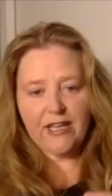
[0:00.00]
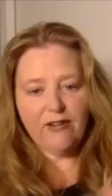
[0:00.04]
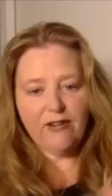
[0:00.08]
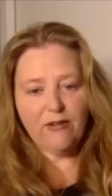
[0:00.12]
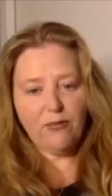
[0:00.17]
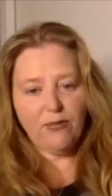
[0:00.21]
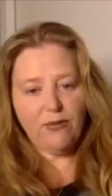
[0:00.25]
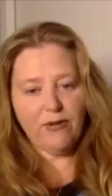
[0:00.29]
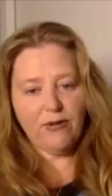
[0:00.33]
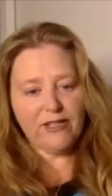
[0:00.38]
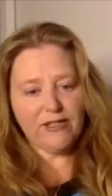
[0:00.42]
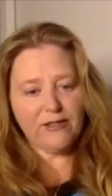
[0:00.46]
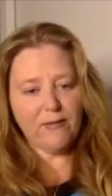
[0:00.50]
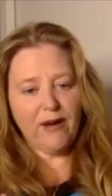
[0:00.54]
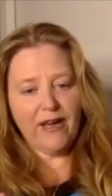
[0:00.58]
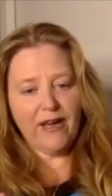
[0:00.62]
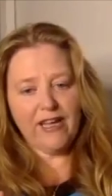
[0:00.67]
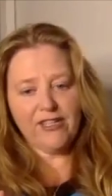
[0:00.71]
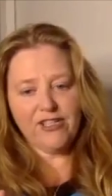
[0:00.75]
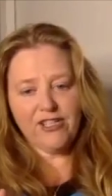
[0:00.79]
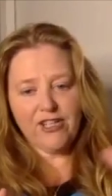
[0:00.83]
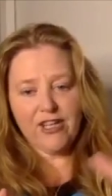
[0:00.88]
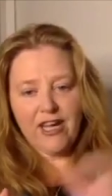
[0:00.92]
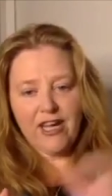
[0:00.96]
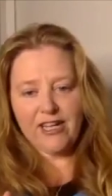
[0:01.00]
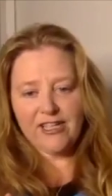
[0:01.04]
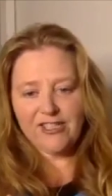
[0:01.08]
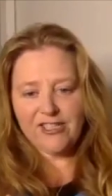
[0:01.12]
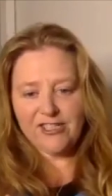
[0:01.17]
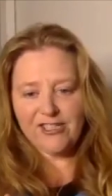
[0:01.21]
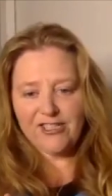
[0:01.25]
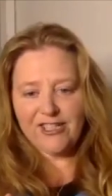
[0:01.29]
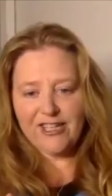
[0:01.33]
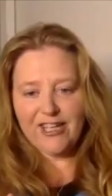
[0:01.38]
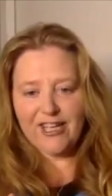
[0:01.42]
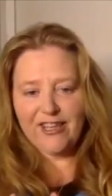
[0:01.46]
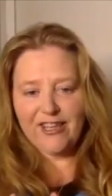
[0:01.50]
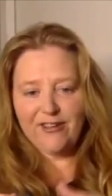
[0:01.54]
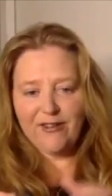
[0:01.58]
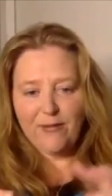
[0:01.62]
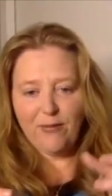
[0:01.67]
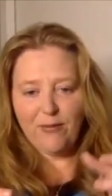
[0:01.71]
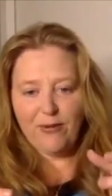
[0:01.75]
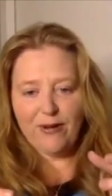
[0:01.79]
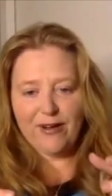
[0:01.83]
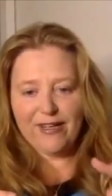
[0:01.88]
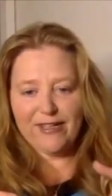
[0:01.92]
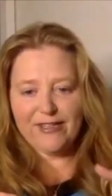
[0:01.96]
it brings my education together, it
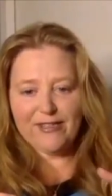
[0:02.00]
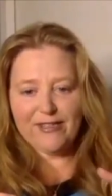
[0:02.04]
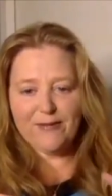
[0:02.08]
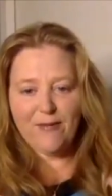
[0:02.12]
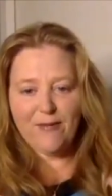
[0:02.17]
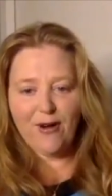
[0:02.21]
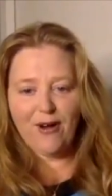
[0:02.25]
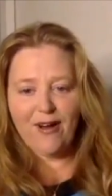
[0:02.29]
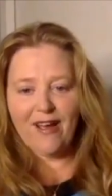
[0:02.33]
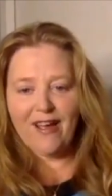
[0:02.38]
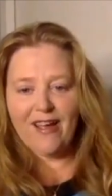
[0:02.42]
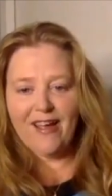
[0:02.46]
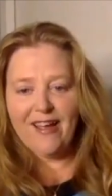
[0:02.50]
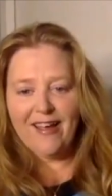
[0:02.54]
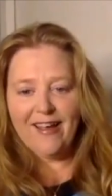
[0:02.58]
brings my